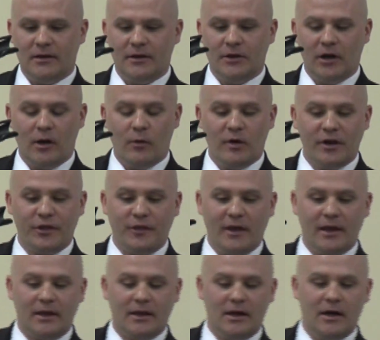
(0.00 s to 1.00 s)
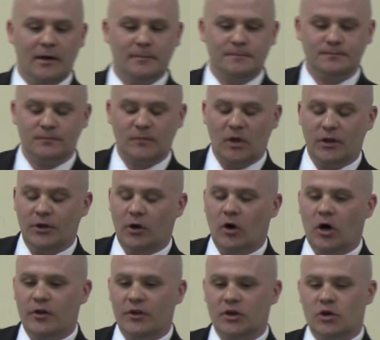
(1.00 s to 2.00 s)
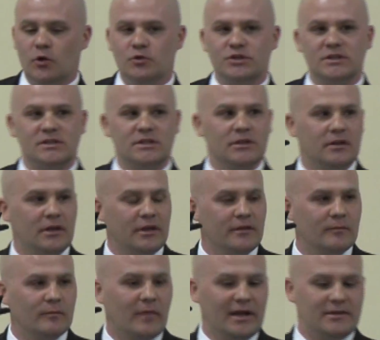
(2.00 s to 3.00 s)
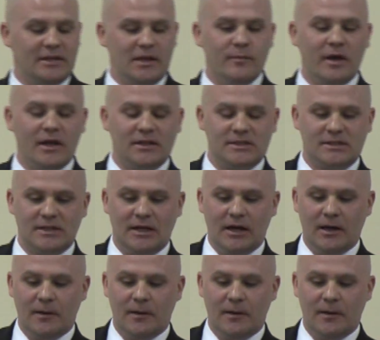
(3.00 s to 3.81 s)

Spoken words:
want to thank all the coaches and my teammates.